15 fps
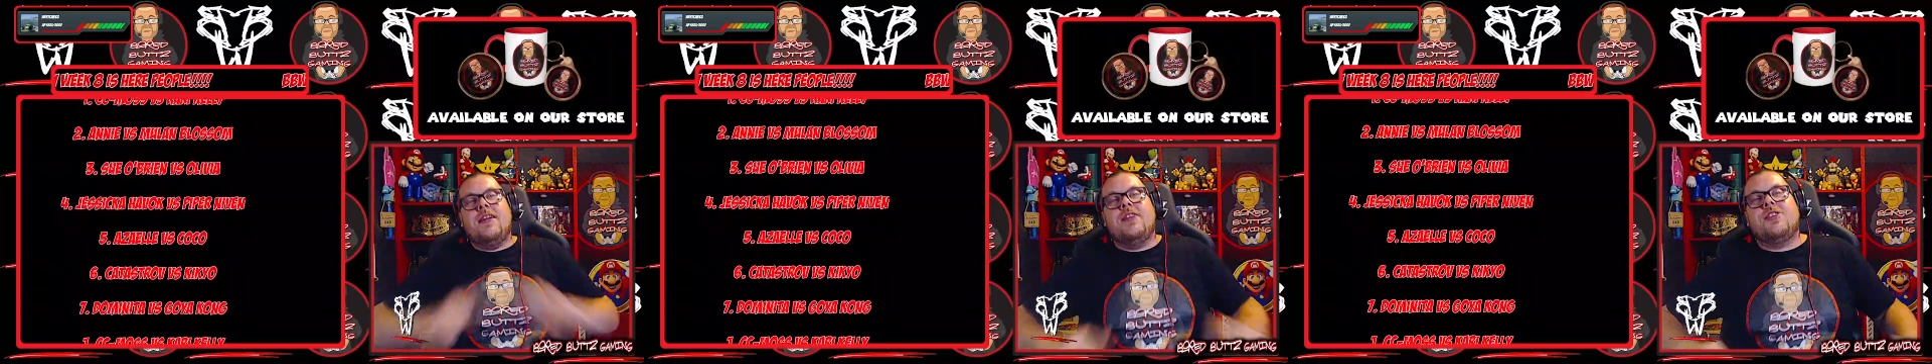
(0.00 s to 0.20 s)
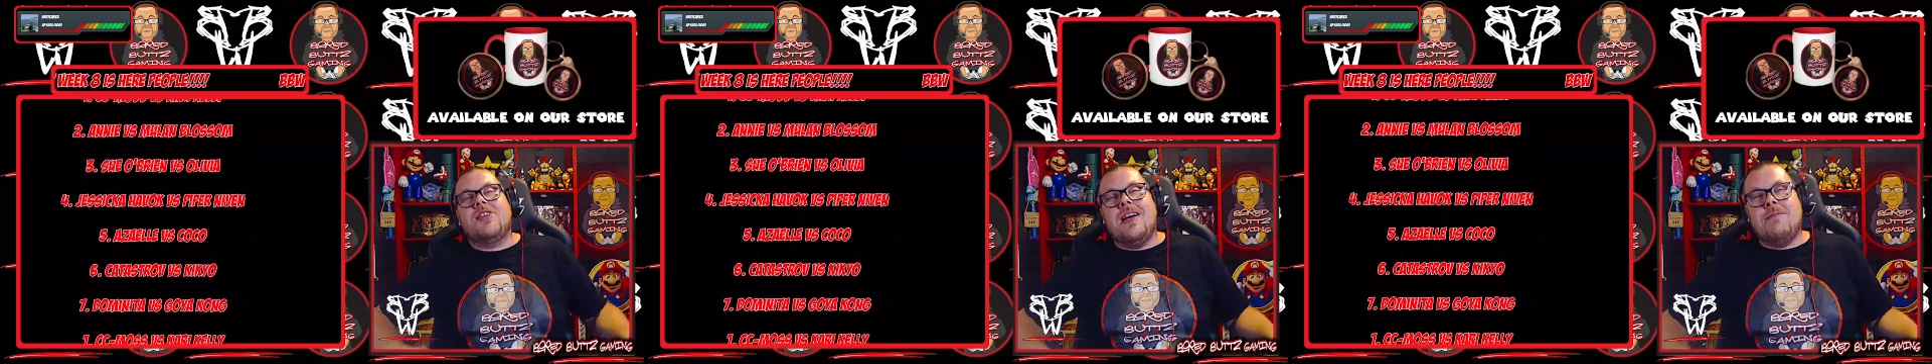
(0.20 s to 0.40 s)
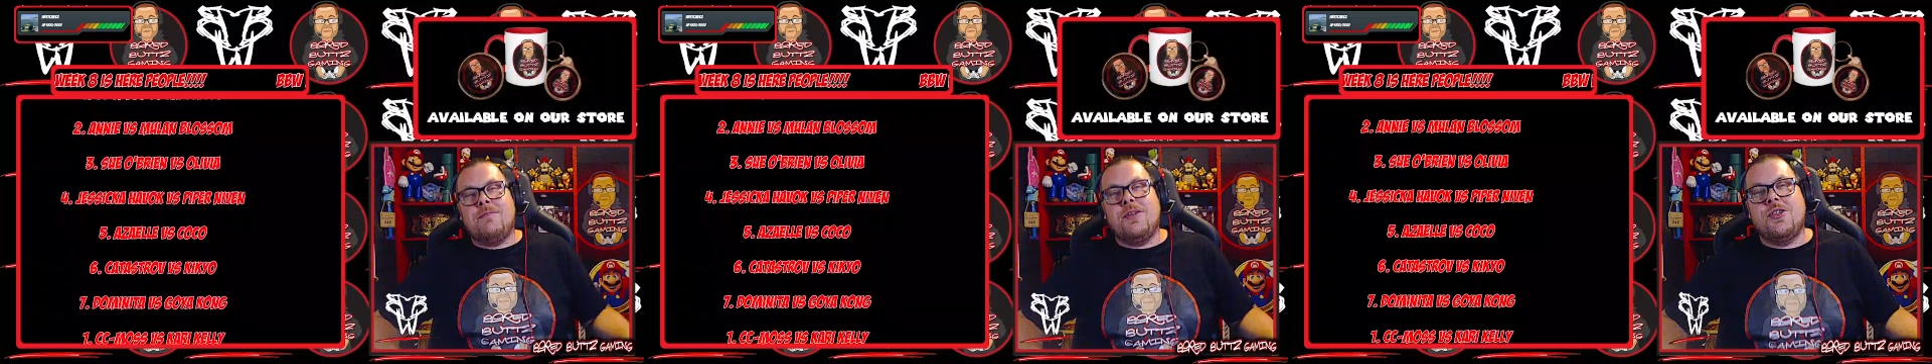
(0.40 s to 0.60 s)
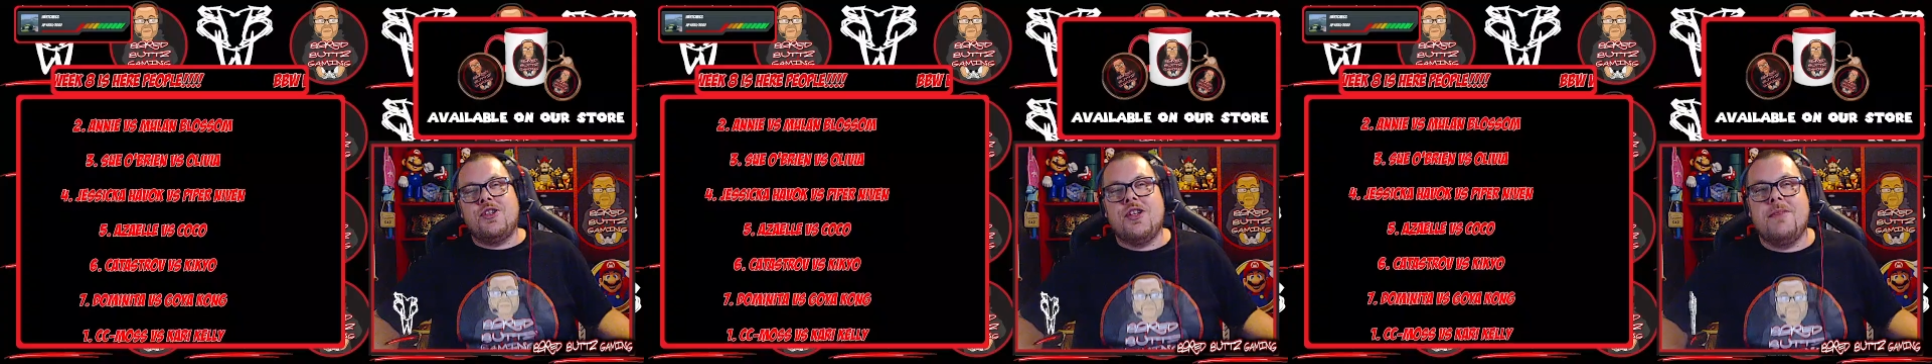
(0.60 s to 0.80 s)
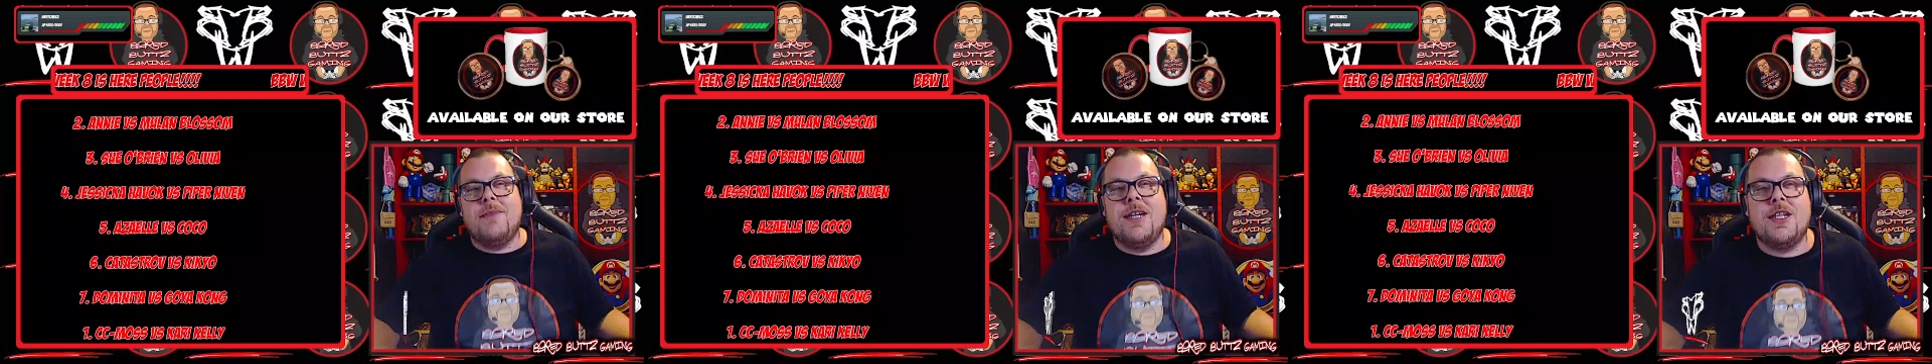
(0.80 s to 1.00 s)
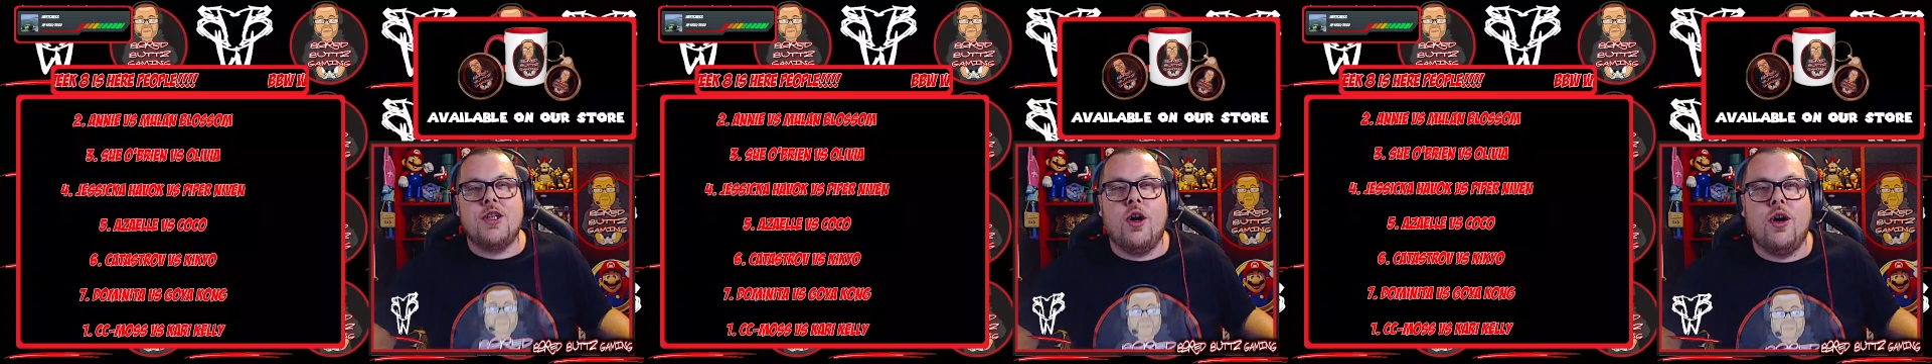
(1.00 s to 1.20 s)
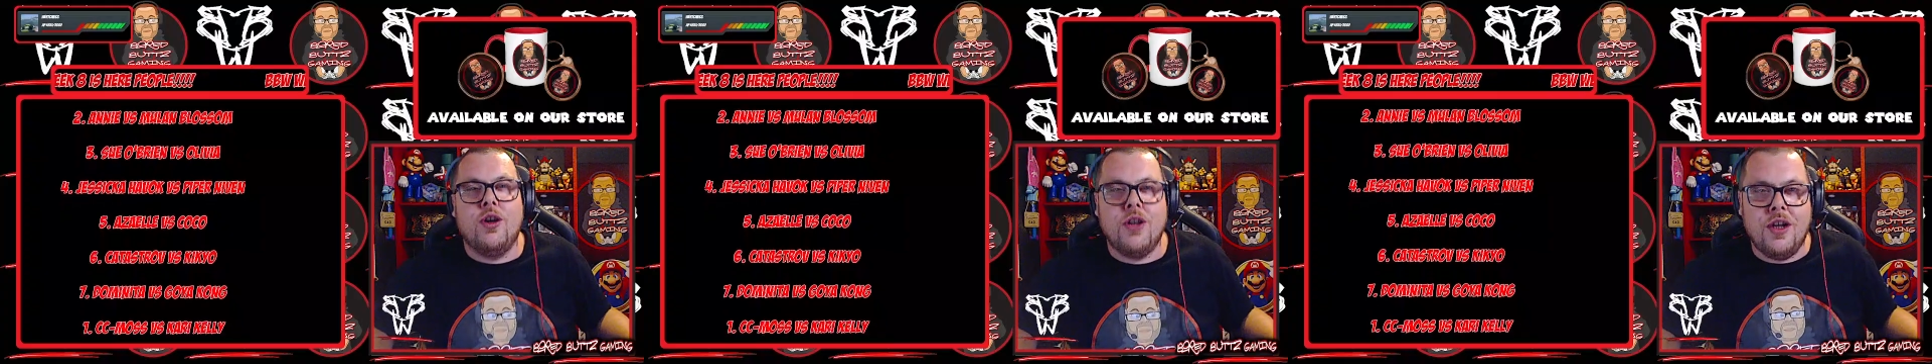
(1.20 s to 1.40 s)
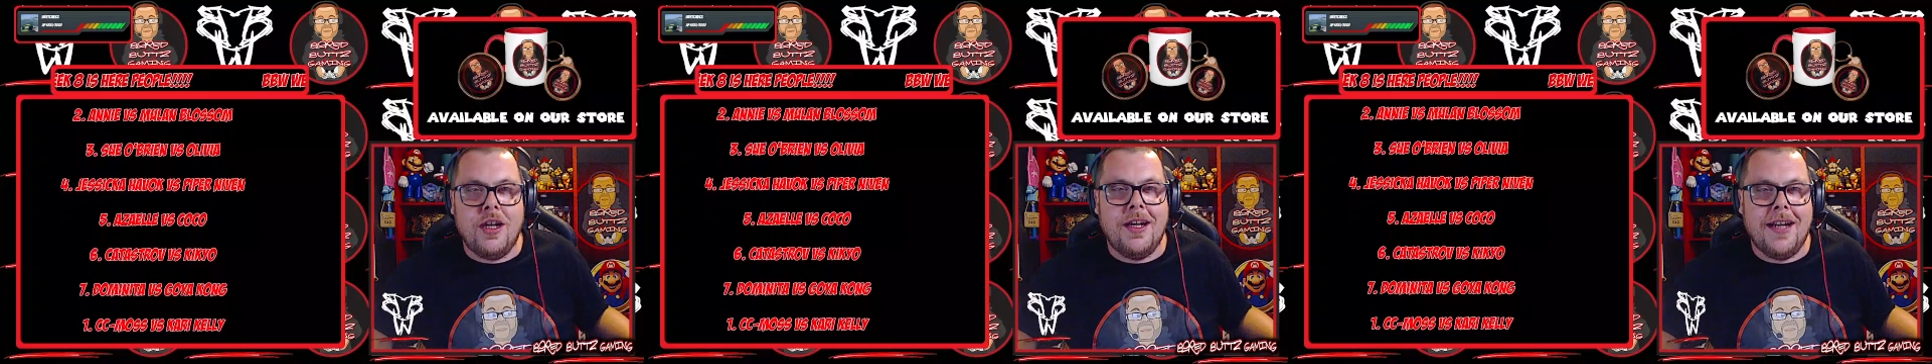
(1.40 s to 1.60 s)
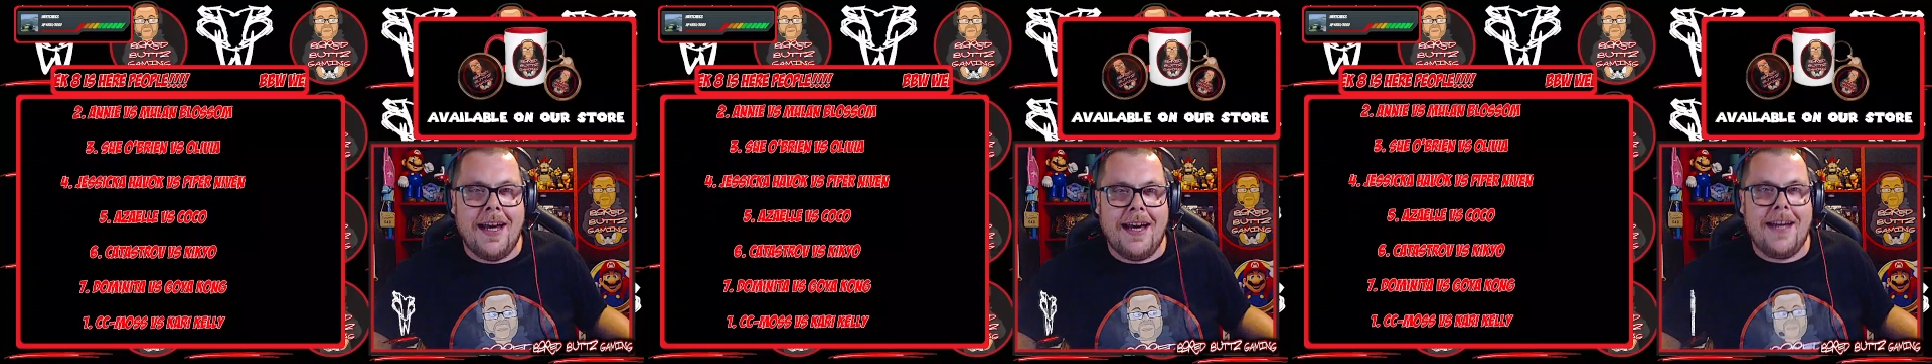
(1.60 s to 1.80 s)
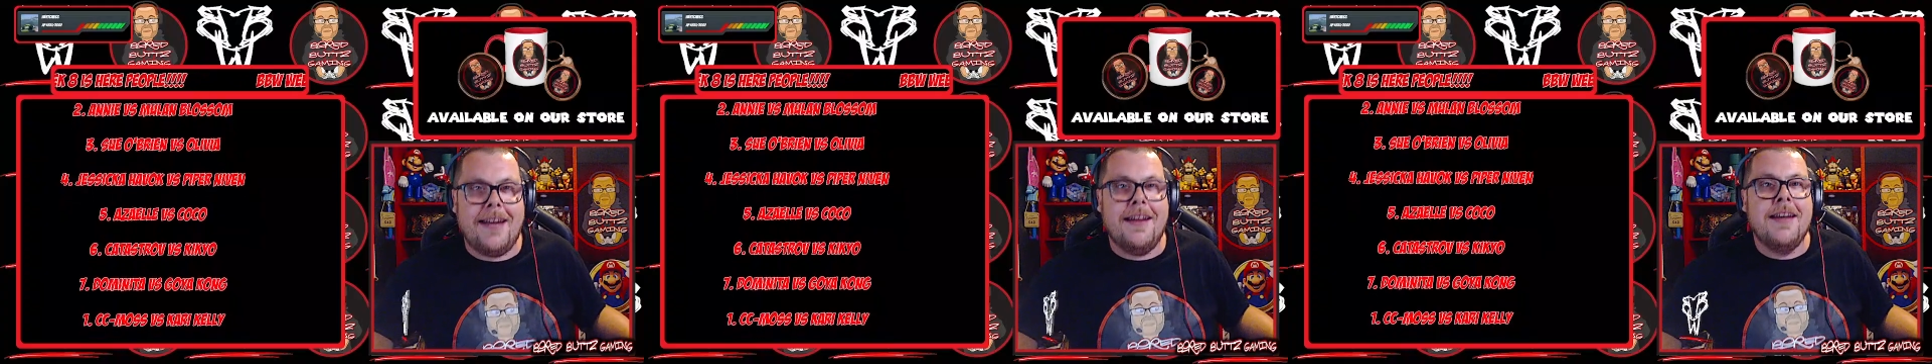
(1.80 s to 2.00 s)
Championship is on the
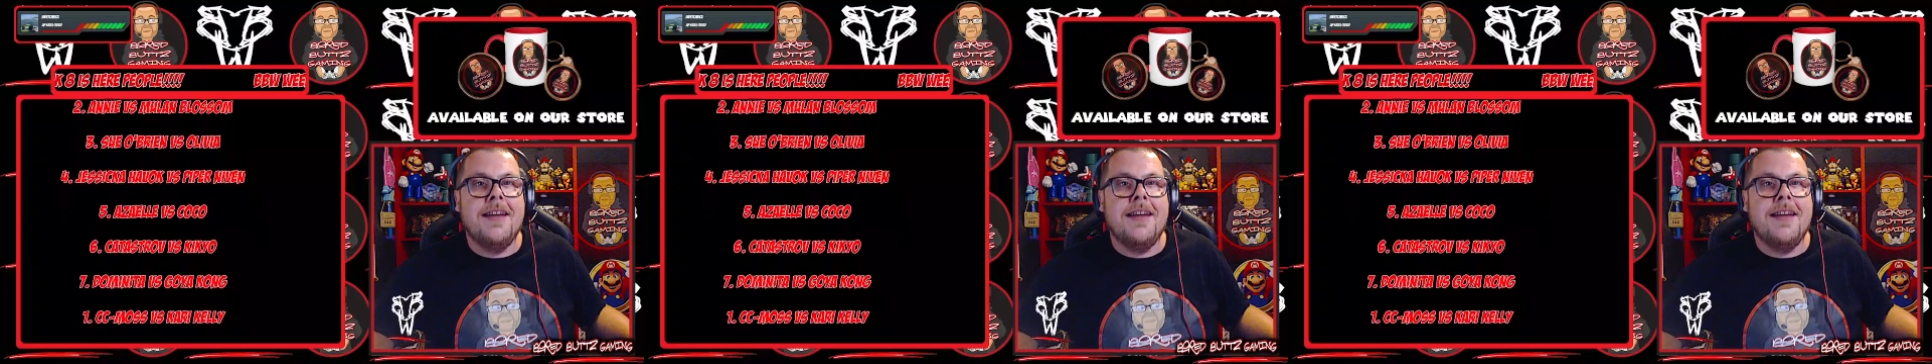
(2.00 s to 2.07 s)
line.